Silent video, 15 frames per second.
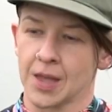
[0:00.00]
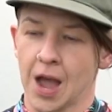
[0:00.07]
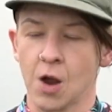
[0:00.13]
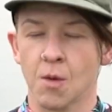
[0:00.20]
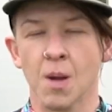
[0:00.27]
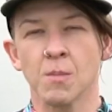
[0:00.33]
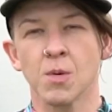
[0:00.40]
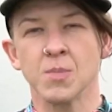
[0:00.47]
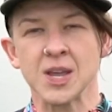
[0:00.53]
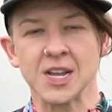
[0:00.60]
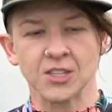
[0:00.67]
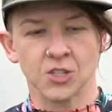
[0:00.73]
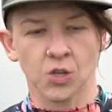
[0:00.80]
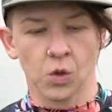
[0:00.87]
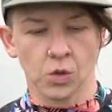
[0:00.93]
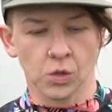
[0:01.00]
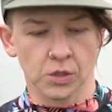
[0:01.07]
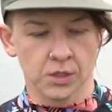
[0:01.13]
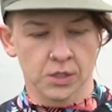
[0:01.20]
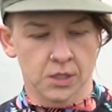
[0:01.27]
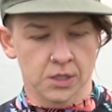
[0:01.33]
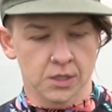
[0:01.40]
I remember being
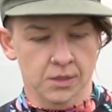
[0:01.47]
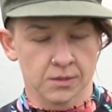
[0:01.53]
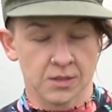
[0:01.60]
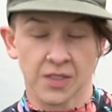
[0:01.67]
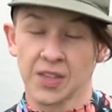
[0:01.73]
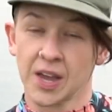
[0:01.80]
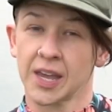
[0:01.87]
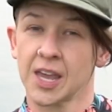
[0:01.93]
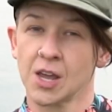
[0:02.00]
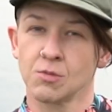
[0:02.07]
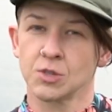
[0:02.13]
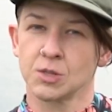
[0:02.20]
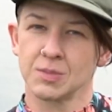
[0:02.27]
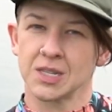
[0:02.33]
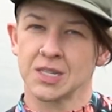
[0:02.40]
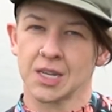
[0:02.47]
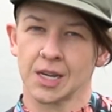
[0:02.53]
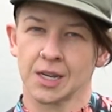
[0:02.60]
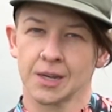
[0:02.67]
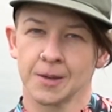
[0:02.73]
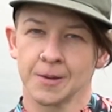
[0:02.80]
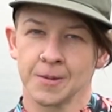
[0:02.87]
told that that kid was
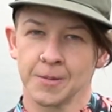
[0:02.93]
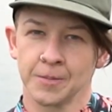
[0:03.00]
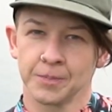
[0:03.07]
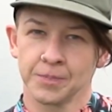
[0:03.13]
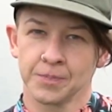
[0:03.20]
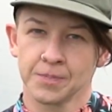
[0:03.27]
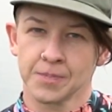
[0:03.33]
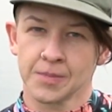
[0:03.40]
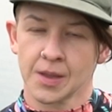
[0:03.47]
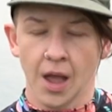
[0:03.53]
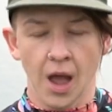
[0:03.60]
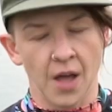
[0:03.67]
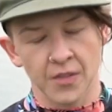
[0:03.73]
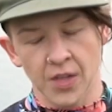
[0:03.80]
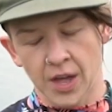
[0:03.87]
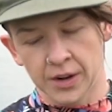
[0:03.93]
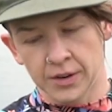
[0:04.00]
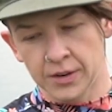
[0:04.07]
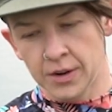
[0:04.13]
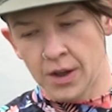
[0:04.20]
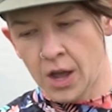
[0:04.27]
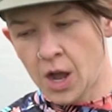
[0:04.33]
missing. And
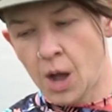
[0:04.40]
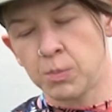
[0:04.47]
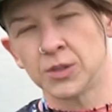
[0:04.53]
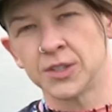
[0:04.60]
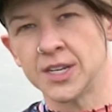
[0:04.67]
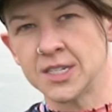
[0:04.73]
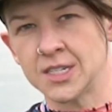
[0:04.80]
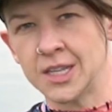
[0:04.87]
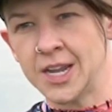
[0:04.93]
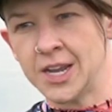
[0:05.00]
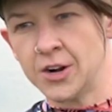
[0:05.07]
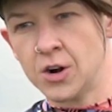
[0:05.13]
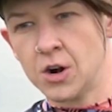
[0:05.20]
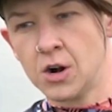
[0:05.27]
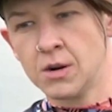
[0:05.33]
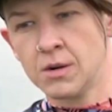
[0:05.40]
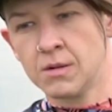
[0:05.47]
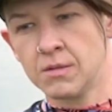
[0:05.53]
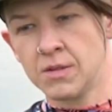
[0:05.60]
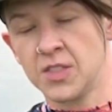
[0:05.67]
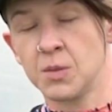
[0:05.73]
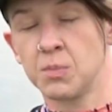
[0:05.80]
then a couple days later,
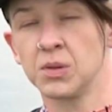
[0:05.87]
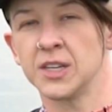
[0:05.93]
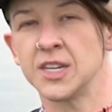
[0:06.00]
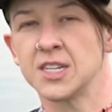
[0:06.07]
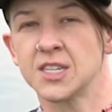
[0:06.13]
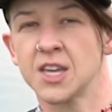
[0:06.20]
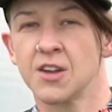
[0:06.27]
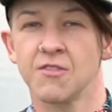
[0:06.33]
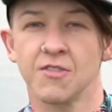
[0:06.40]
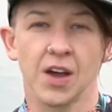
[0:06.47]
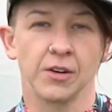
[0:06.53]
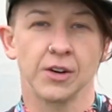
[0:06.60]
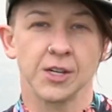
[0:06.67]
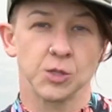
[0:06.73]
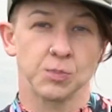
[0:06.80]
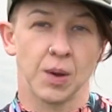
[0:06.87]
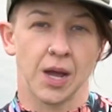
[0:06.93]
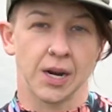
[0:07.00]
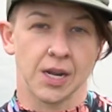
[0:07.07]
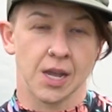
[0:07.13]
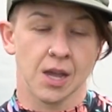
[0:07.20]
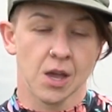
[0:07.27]
that the police had found his
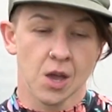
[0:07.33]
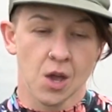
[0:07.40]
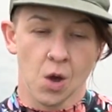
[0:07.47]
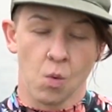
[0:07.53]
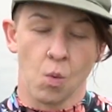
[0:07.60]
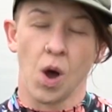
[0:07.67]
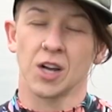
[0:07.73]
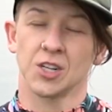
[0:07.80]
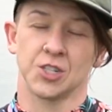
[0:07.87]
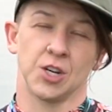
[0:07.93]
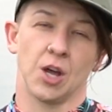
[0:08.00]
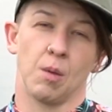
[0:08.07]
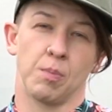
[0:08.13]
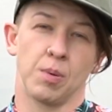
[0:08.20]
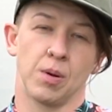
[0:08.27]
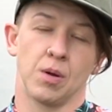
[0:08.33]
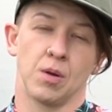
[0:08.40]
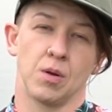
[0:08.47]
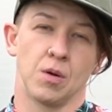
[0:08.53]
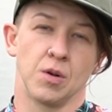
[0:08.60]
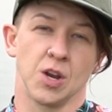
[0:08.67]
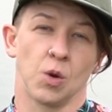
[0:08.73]
body washed up
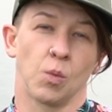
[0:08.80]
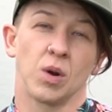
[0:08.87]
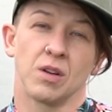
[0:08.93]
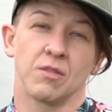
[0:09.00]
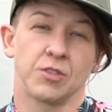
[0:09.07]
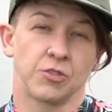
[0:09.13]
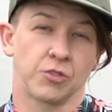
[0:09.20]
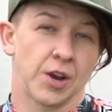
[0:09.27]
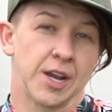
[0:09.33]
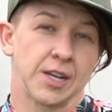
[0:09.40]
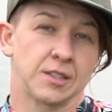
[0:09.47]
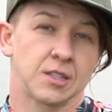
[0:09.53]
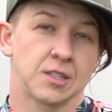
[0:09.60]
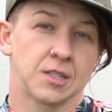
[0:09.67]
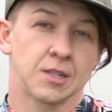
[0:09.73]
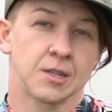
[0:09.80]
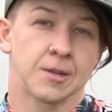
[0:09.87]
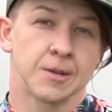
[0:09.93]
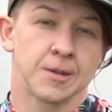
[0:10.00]
near one of the drains.